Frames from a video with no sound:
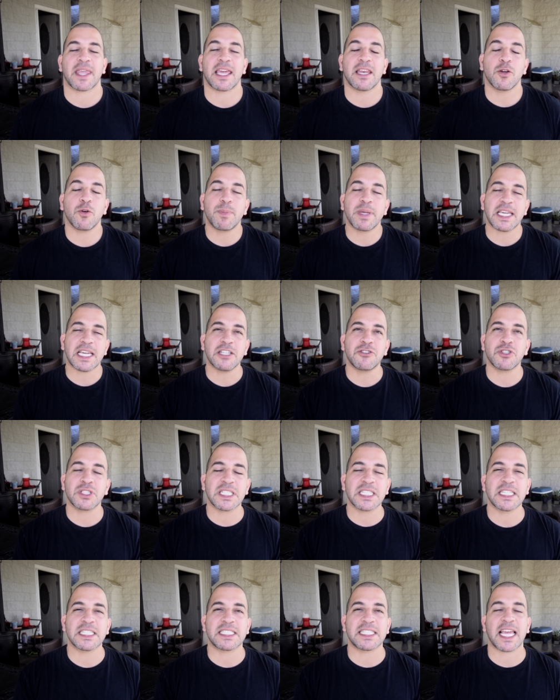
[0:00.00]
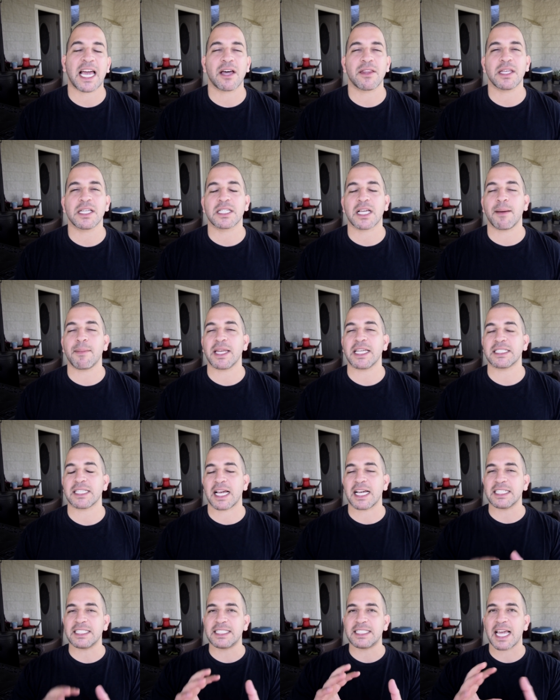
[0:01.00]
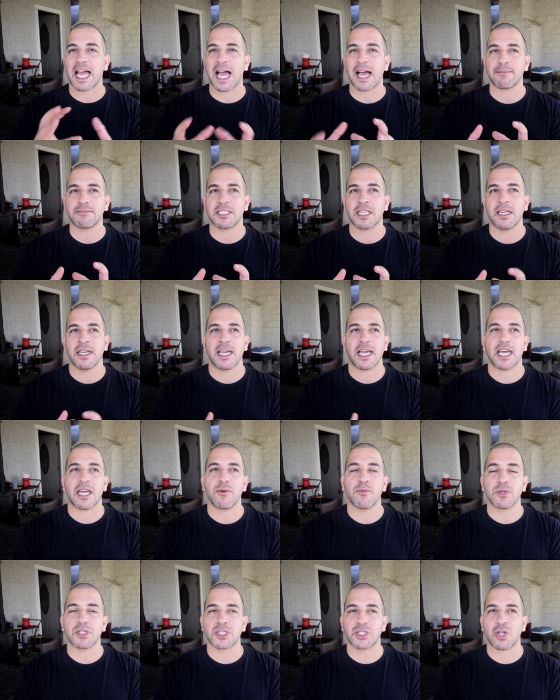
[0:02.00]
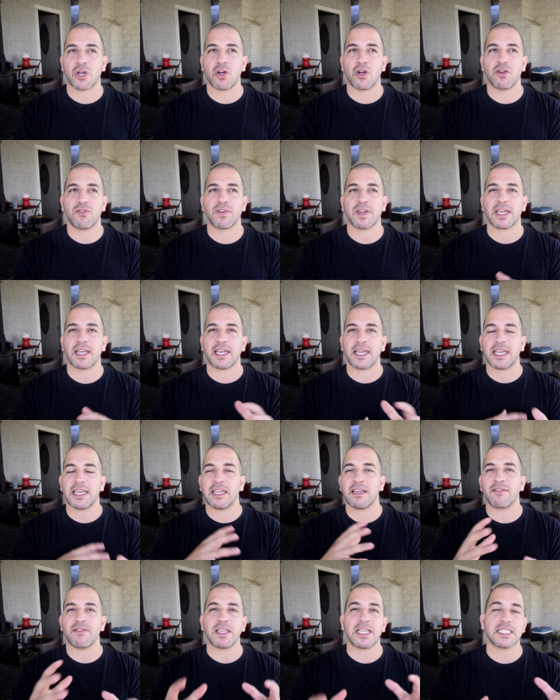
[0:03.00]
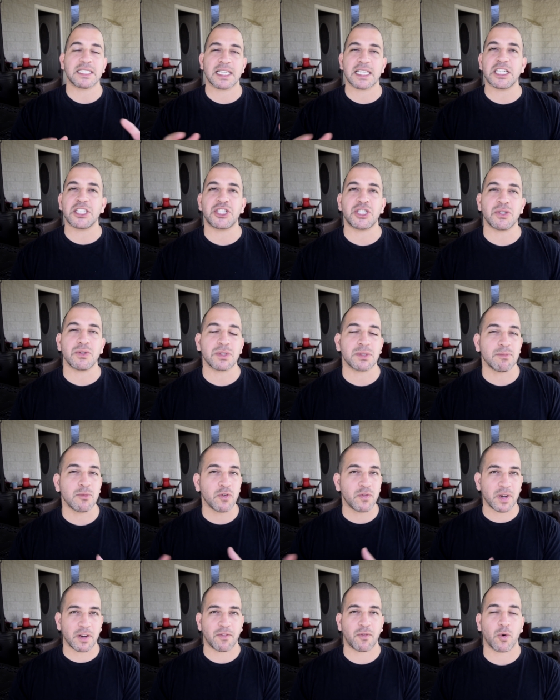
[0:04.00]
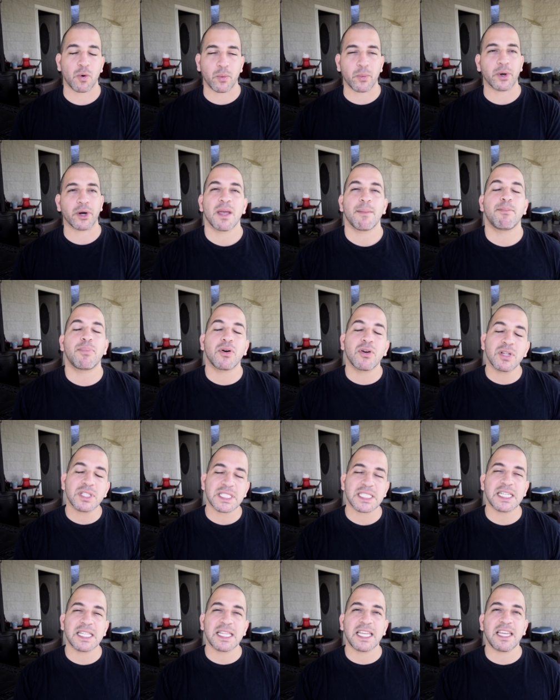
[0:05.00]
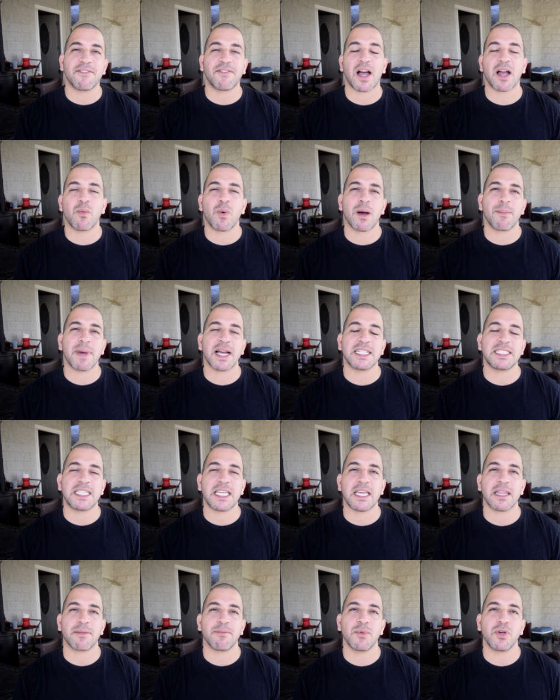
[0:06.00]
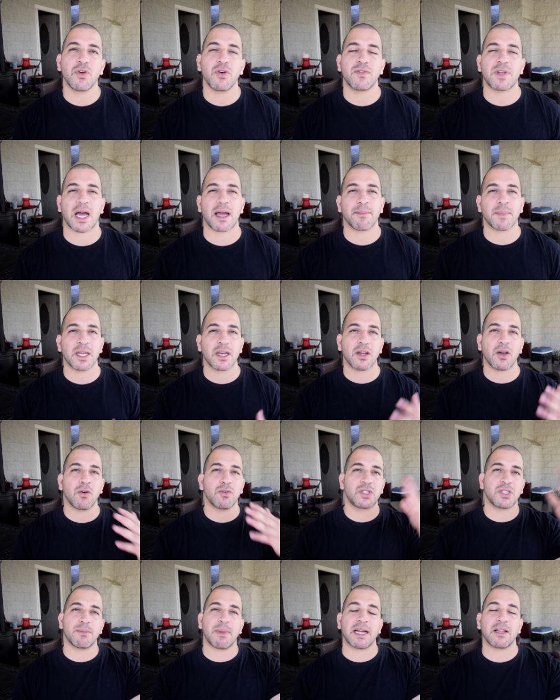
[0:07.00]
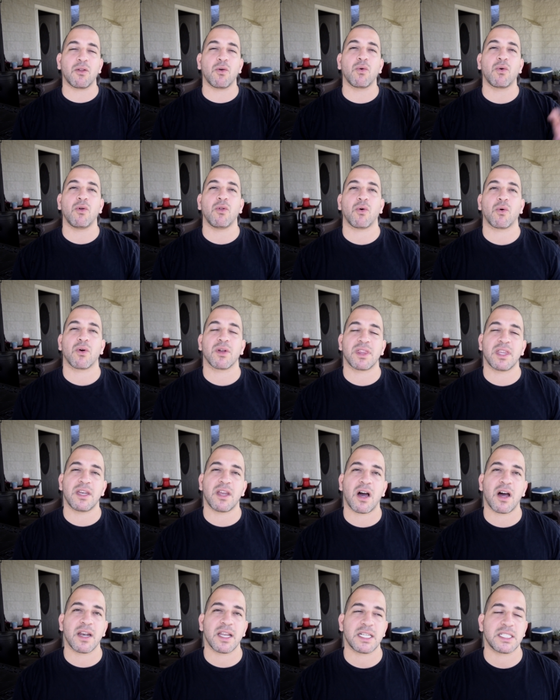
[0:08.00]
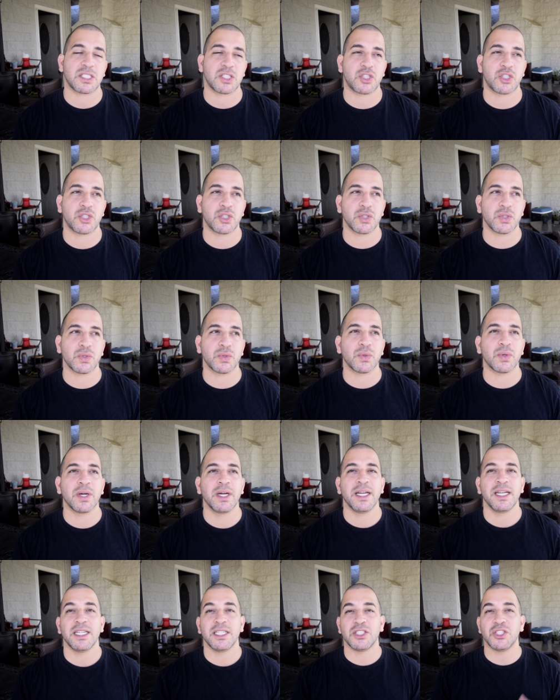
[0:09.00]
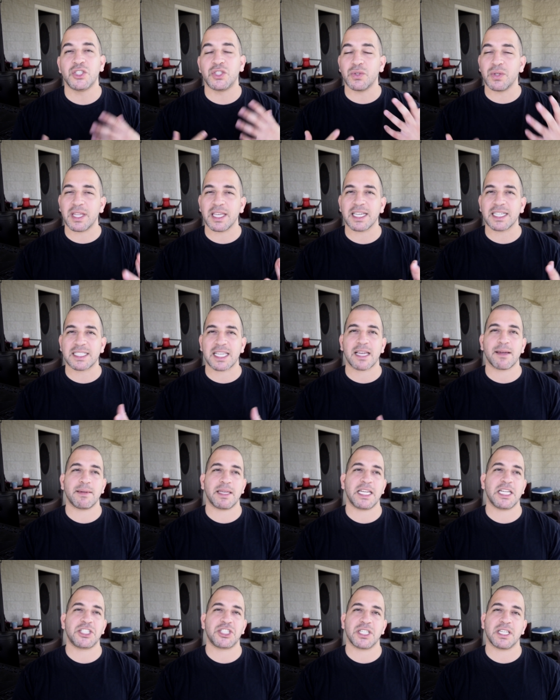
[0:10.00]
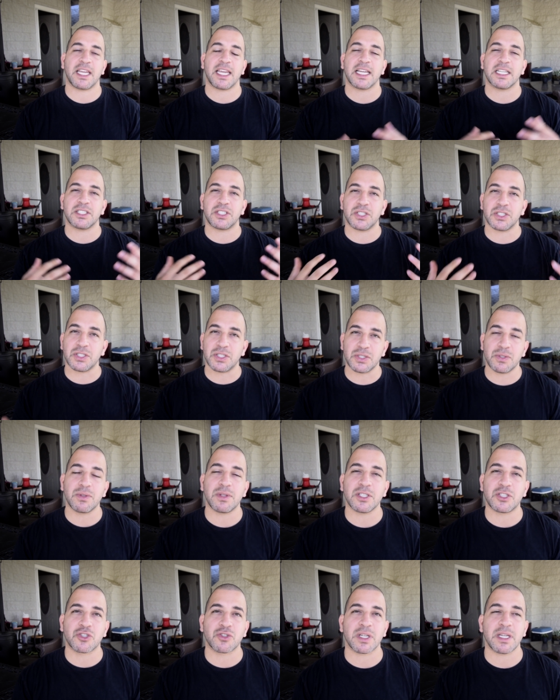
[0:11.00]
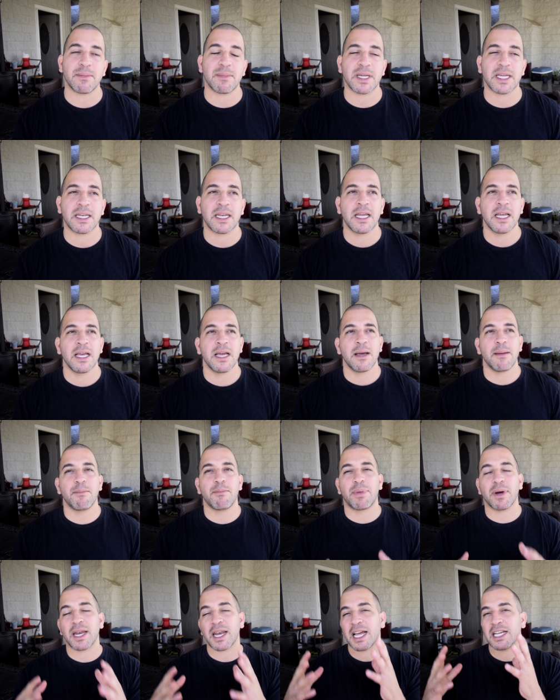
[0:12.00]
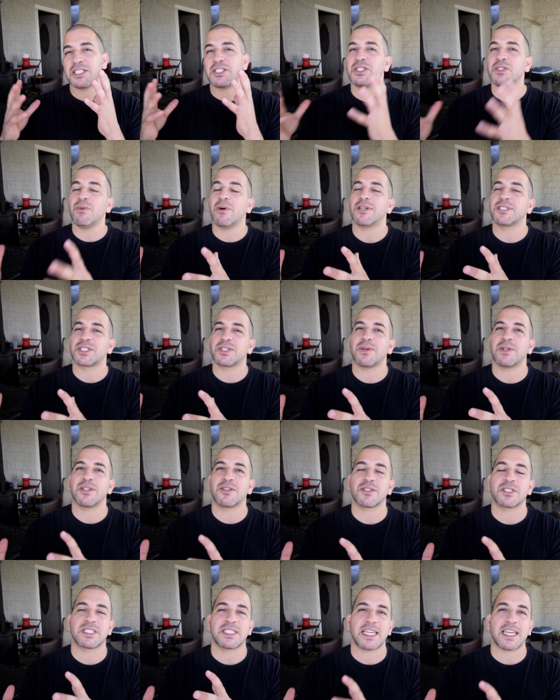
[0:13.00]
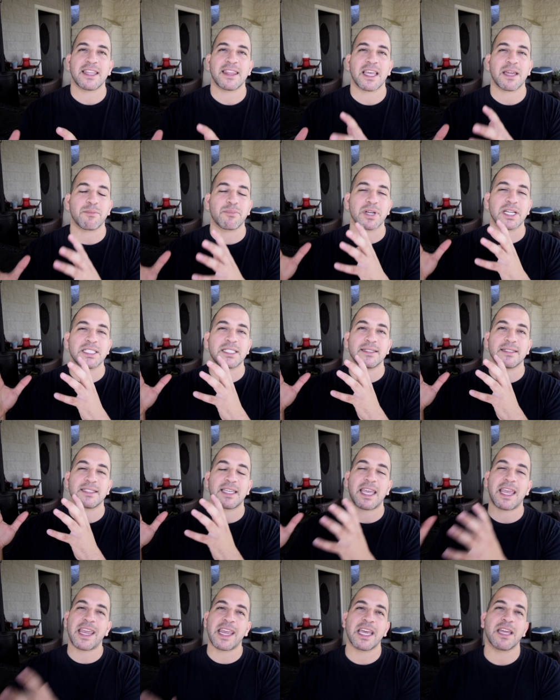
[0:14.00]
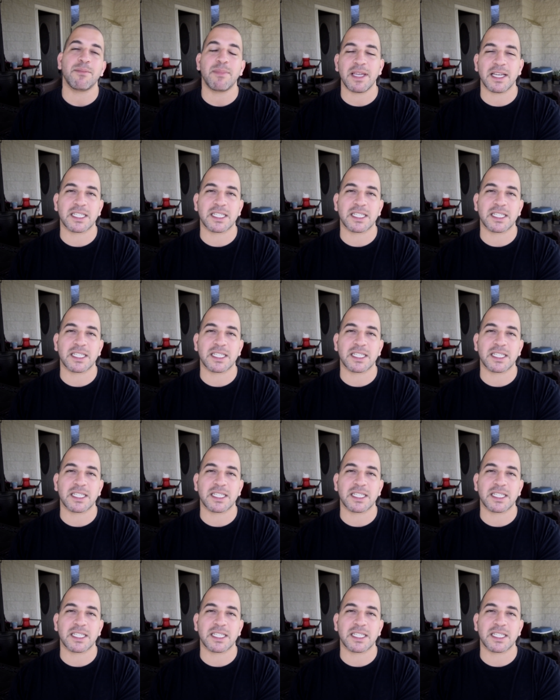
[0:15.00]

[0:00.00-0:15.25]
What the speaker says: And it'll be interesting to see how these companies adapt and resolve any of these issues moving forward. Personally, if I want my teeth moved, I'm gonna go to my local orthodontist to do the examination and to do the treatment. But I do also understand that braces can be